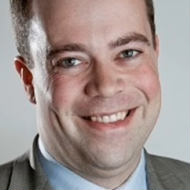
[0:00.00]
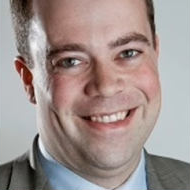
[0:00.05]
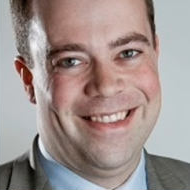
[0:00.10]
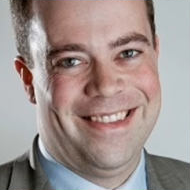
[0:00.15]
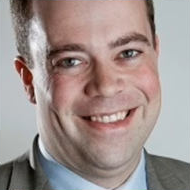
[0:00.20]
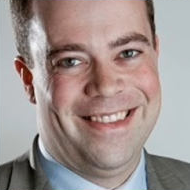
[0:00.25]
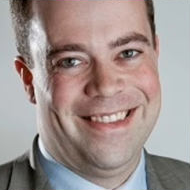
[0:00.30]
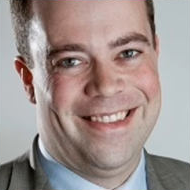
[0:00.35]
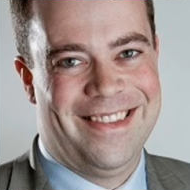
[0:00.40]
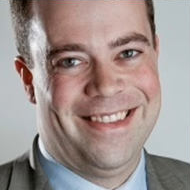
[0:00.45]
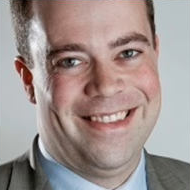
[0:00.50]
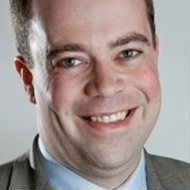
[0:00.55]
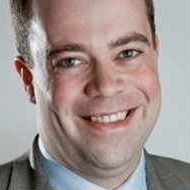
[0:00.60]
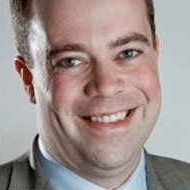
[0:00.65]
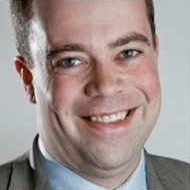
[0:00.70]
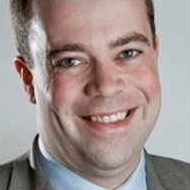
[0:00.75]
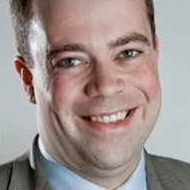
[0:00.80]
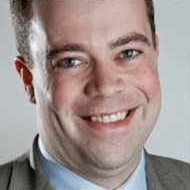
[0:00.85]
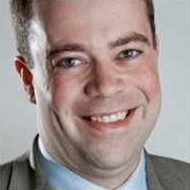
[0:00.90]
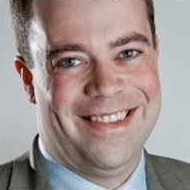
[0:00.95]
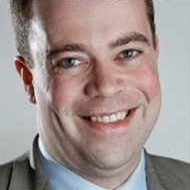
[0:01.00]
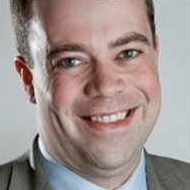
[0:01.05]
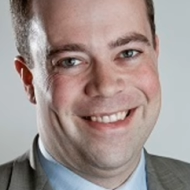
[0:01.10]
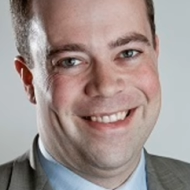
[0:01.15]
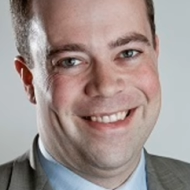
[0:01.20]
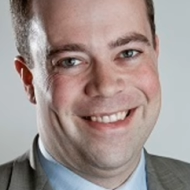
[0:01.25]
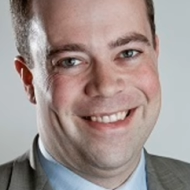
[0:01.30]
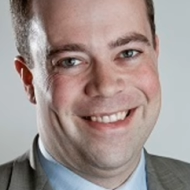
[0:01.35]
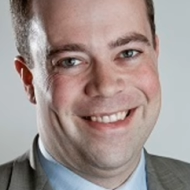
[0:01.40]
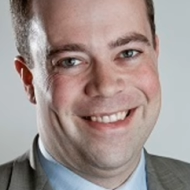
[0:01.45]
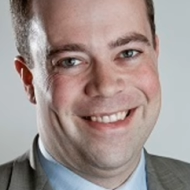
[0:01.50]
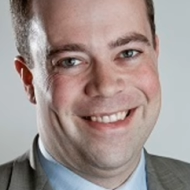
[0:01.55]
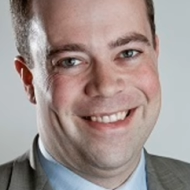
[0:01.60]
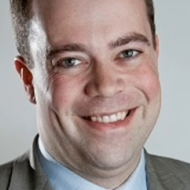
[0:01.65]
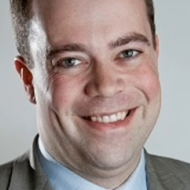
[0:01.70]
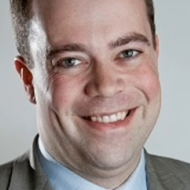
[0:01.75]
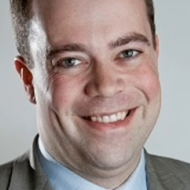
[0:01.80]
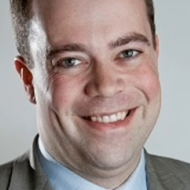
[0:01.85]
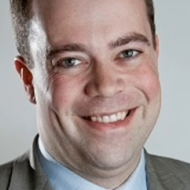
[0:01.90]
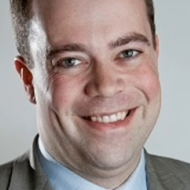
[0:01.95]

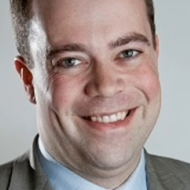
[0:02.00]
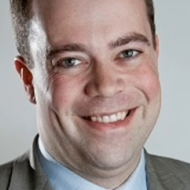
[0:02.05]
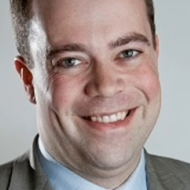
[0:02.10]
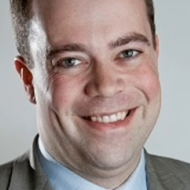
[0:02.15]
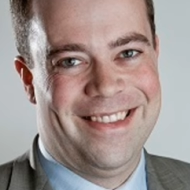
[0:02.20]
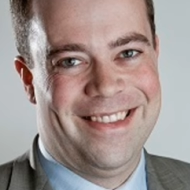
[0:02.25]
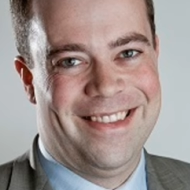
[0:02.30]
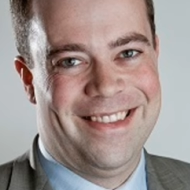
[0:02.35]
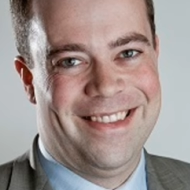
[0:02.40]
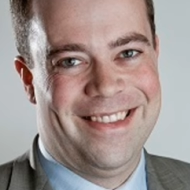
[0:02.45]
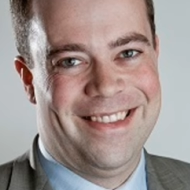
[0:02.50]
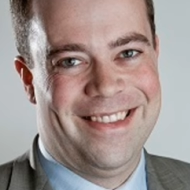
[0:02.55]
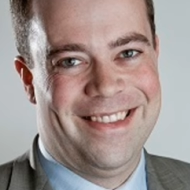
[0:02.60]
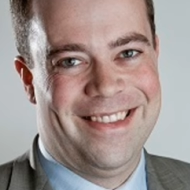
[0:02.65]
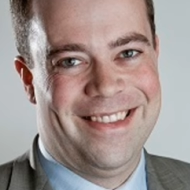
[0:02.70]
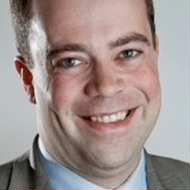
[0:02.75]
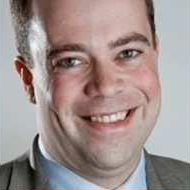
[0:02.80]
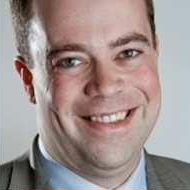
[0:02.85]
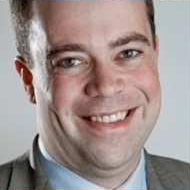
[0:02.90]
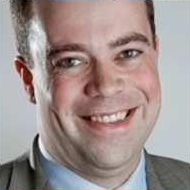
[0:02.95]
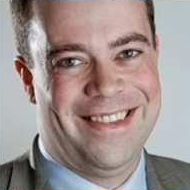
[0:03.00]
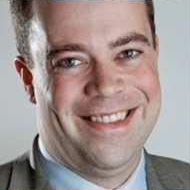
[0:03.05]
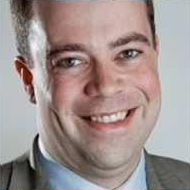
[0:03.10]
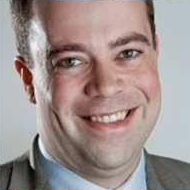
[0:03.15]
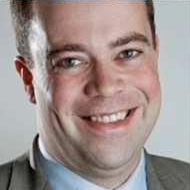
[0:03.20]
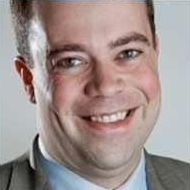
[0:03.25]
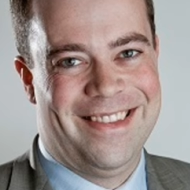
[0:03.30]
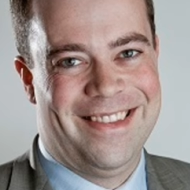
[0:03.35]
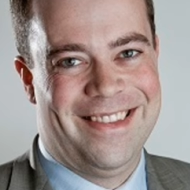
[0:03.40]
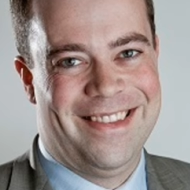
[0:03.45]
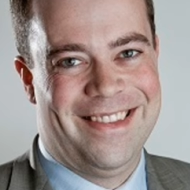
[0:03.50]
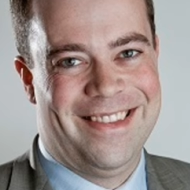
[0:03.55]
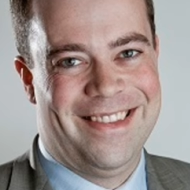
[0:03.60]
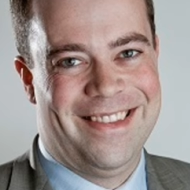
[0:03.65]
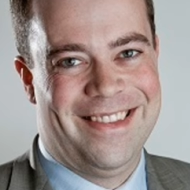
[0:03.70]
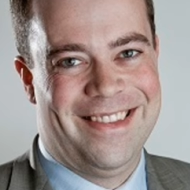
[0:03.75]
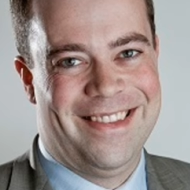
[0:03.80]
The face doesn't move, so there is nothing to read.